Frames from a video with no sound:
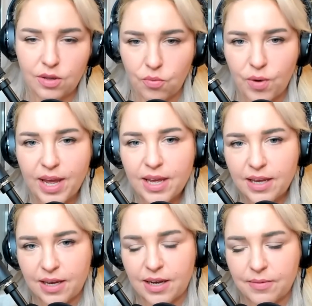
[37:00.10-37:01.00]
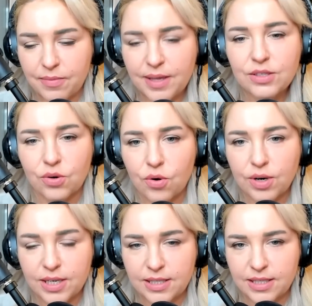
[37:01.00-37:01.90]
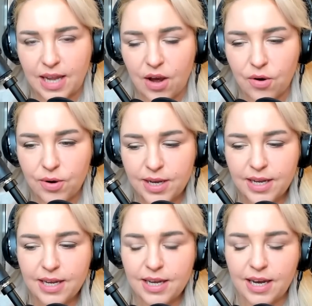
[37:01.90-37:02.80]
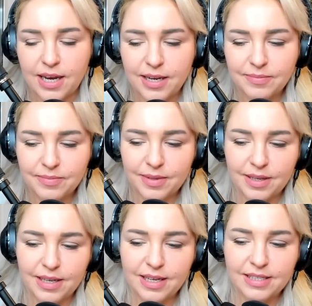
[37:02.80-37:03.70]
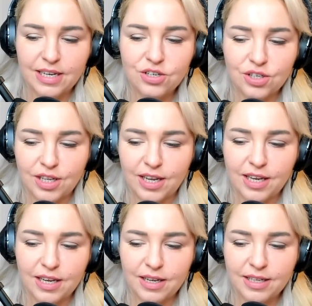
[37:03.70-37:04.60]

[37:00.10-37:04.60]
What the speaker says: the way things are organized now, uh, essentially